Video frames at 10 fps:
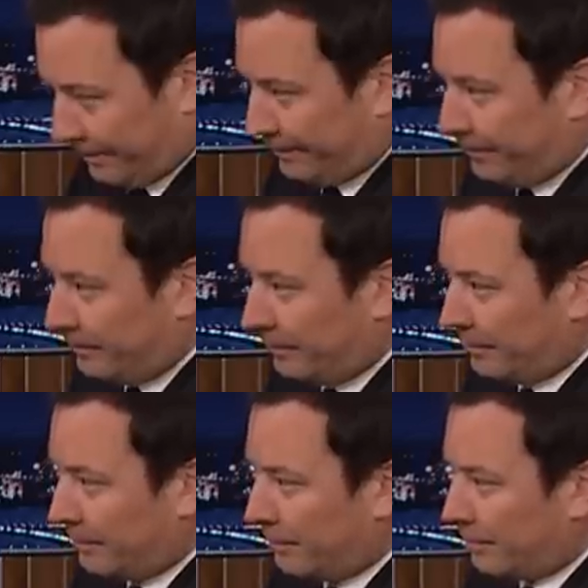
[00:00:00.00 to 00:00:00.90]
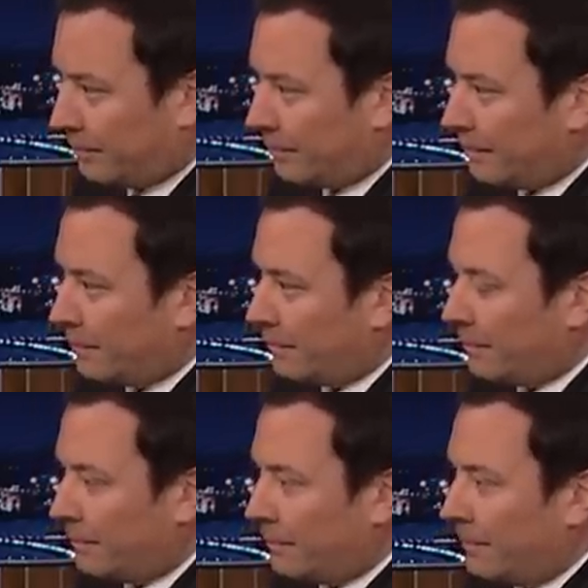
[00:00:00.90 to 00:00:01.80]

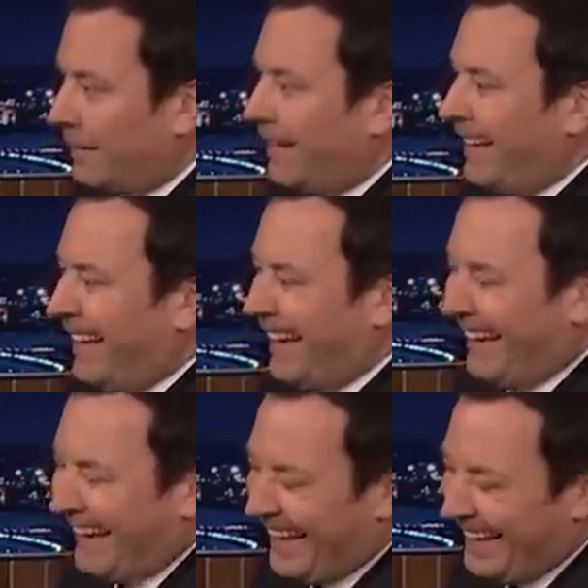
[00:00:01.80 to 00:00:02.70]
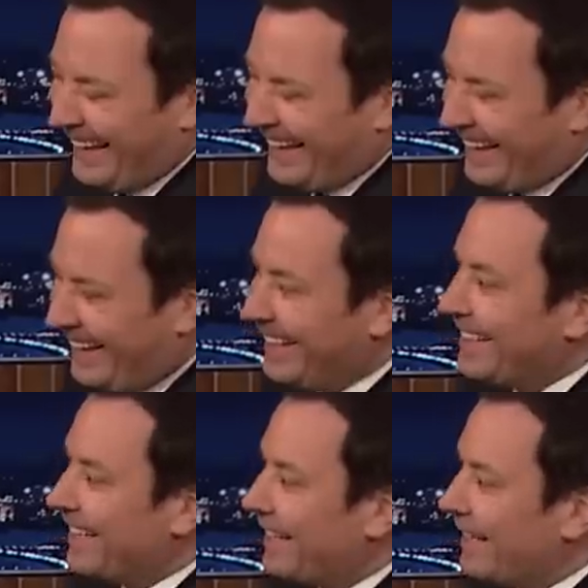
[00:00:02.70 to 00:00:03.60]

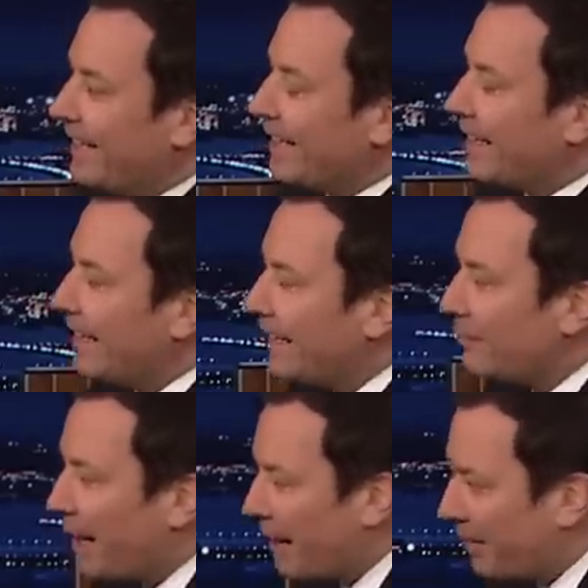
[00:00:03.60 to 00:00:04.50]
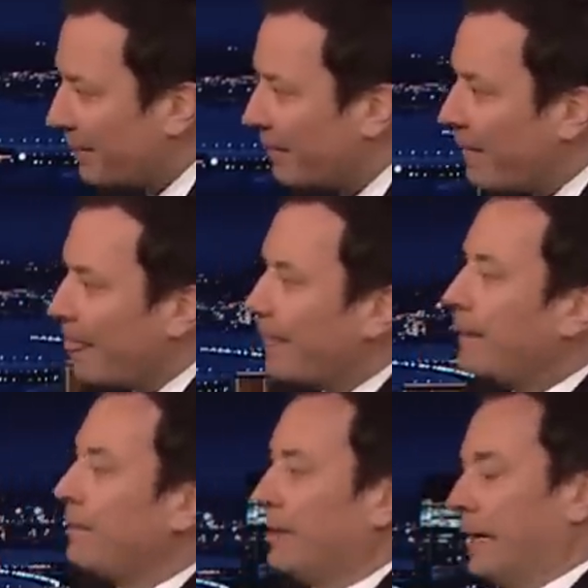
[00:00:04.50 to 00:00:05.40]

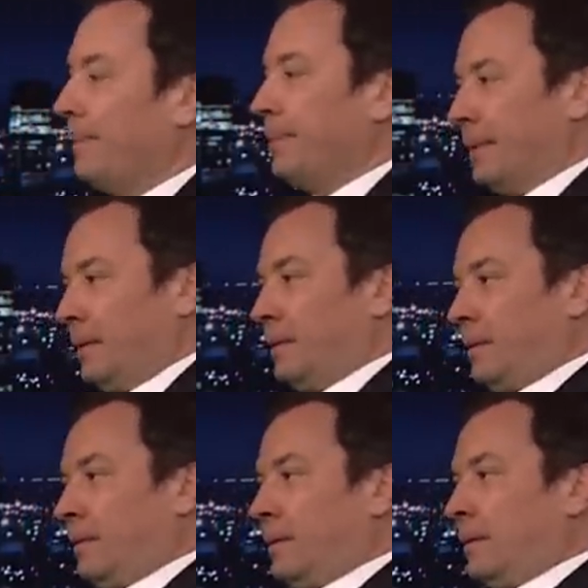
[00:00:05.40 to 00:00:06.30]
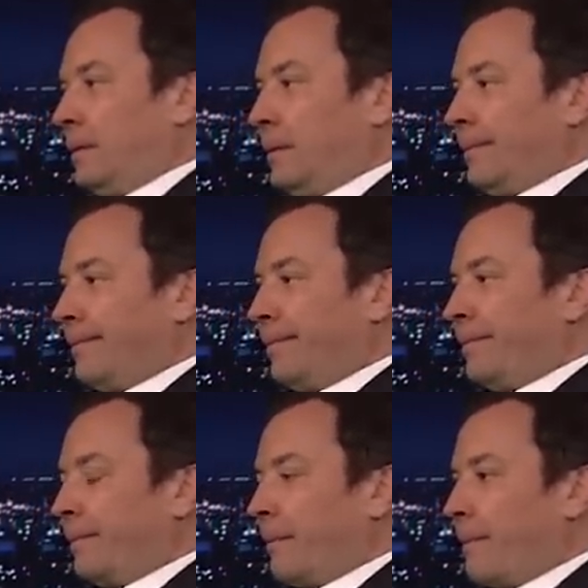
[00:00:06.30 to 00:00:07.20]

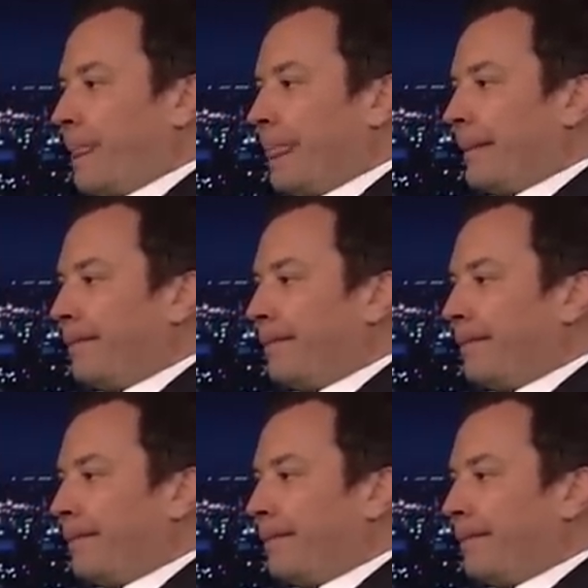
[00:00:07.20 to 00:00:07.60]
The person shown says nothing.